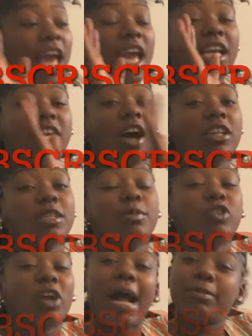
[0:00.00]
And y'all,
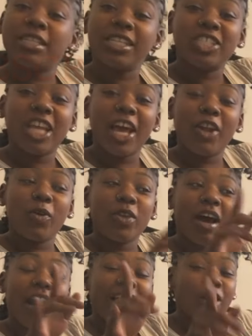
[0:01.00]
subscribe to the channel.
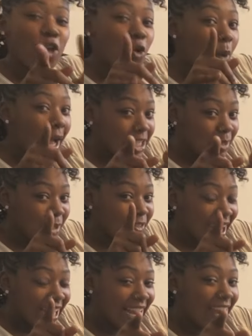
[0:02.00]
Y'all, I know you're watching me
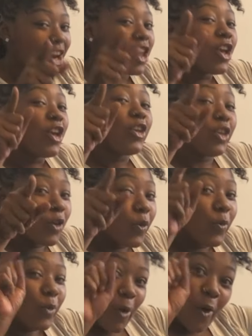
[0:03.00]
right there.
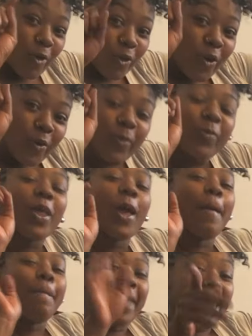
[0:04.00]
You.
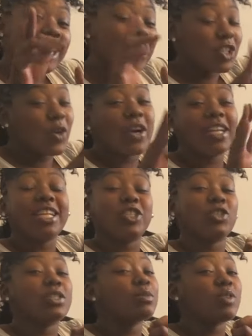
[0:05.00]
Make sure that
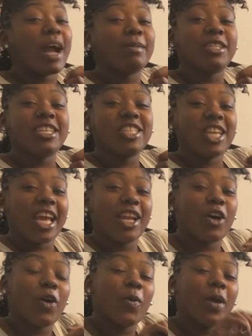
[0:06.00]
you subscribe to the
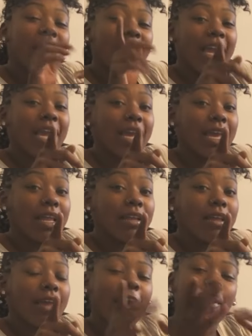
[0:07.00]
channel
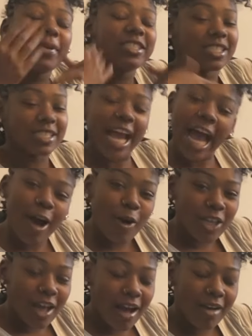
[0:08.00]
and help a sister
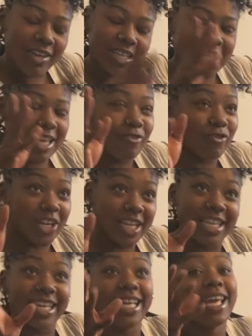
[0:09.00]
out, y'all, because it
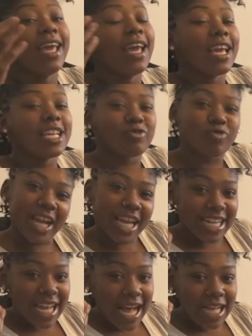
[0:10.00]
really is
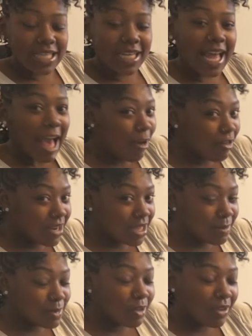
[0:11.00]
recognized in the
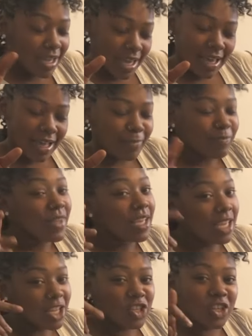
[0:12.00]
algorithm. So, yeah,
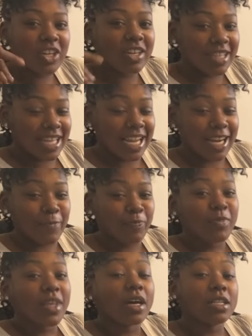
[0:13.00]
get your girl there.
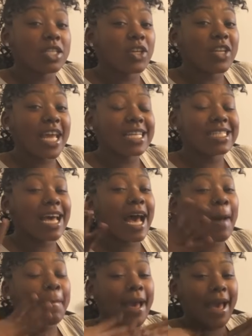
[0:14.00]
Until next
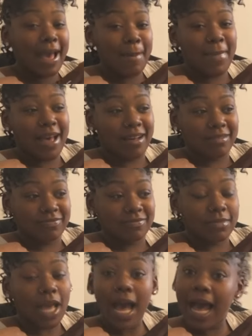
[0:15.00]
time, I'm out.
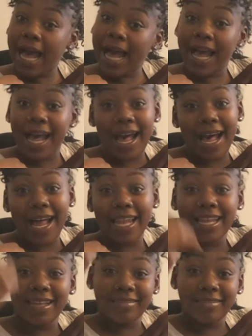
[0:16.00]
I holla.